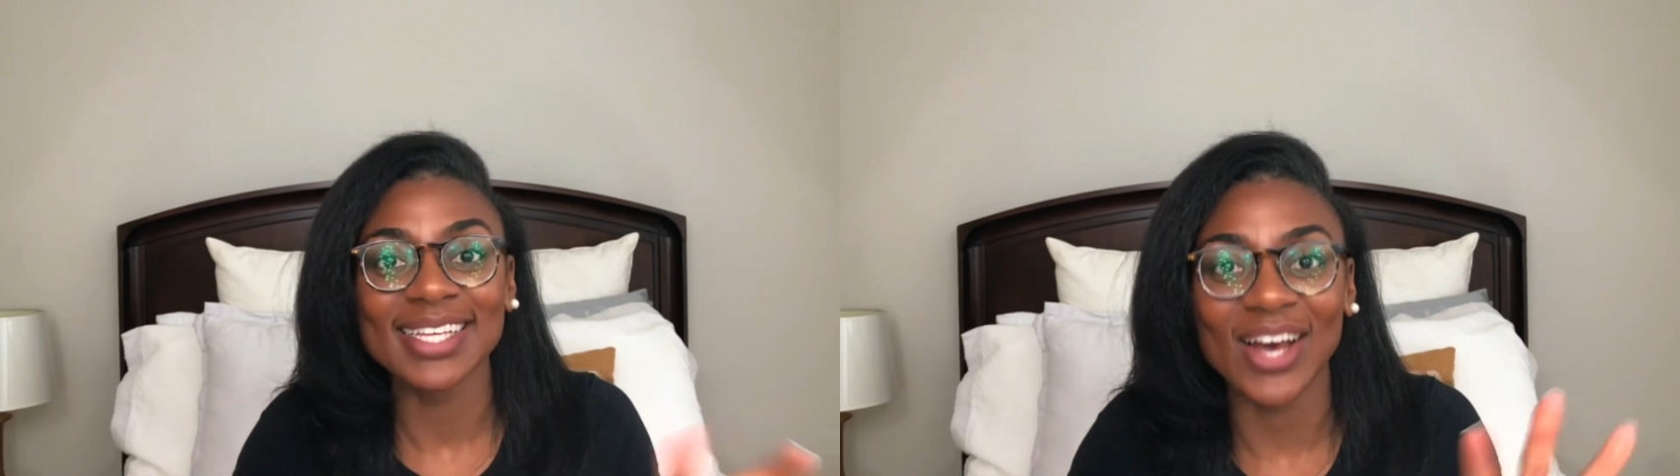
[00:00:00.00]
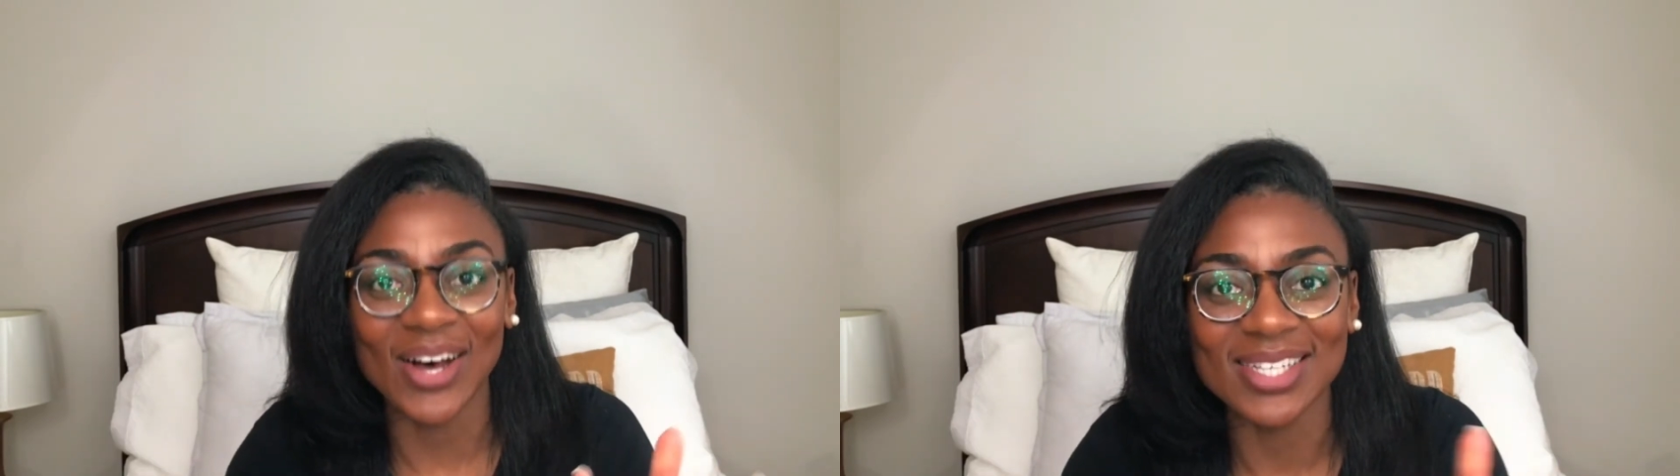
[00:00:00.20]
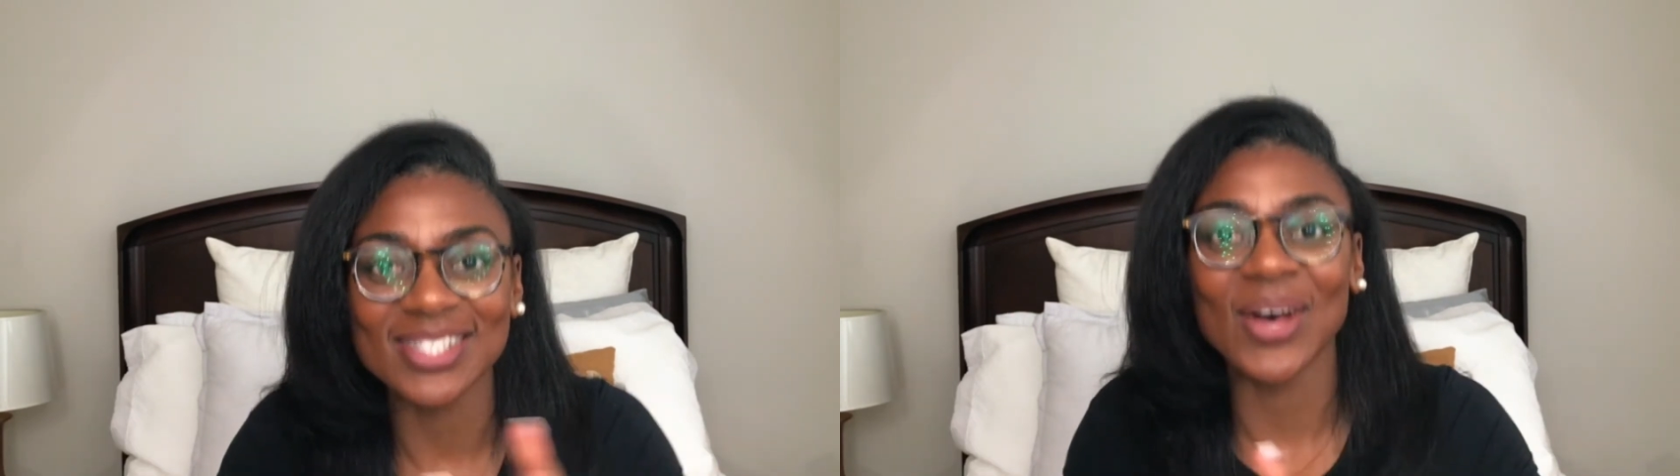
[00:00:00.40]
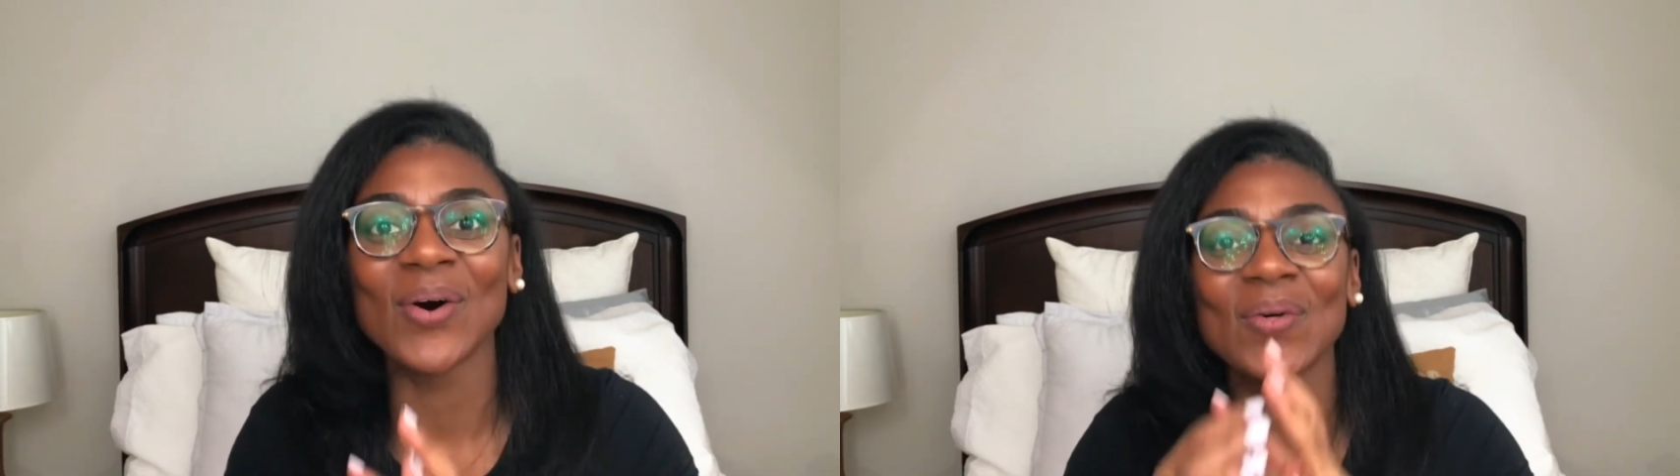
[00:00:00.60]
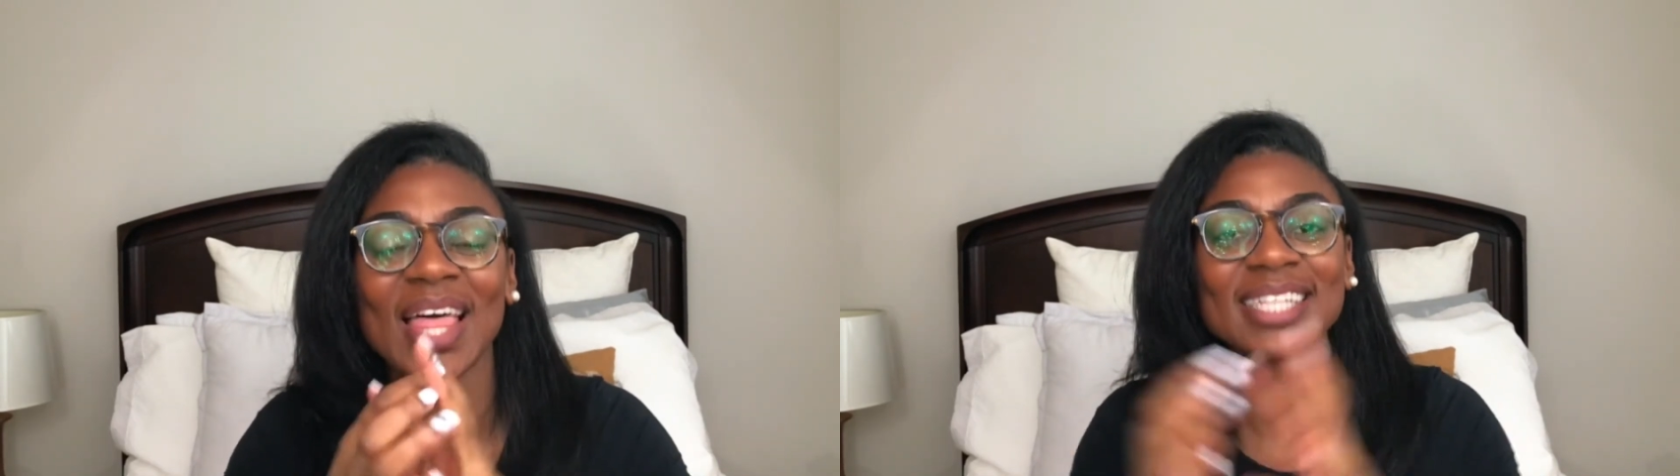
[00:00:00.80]
y'all,
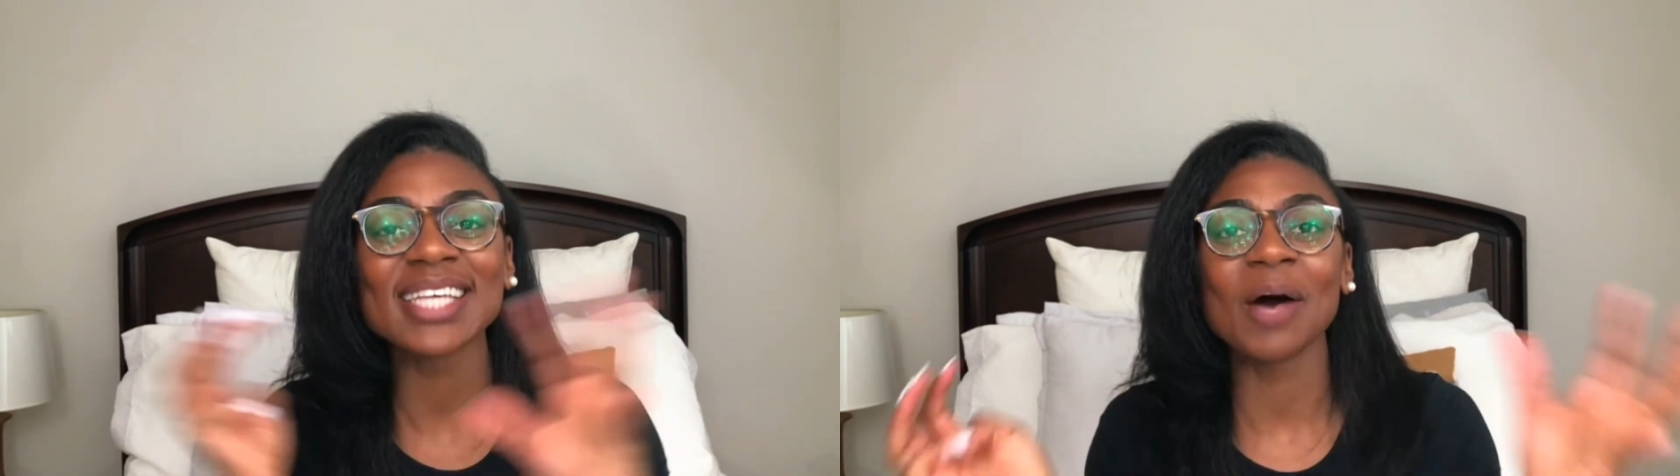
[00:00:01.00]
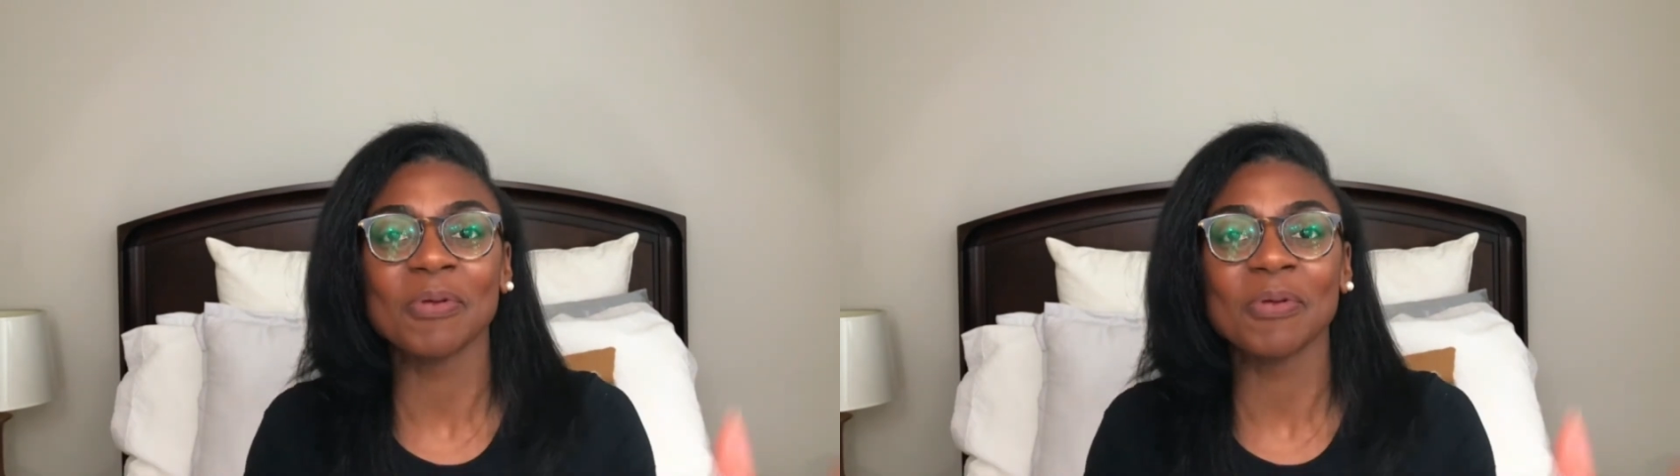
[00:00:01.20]
so that's how